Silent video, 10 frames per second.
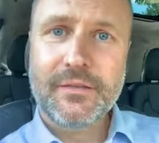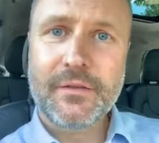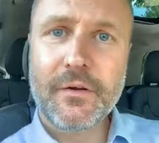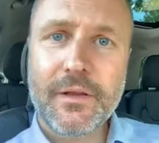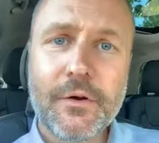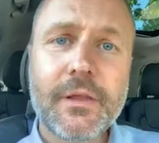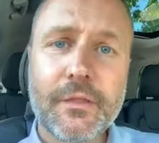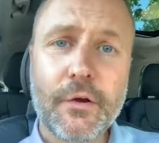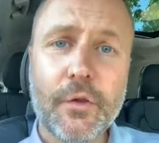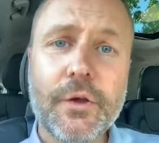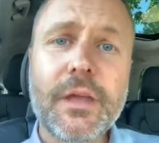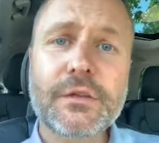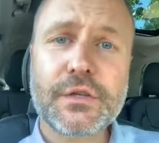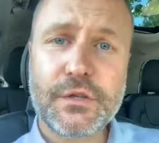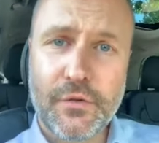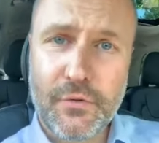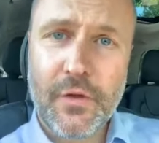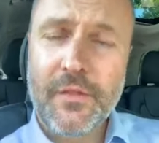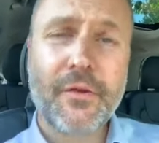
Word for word: They're look they're looking to you.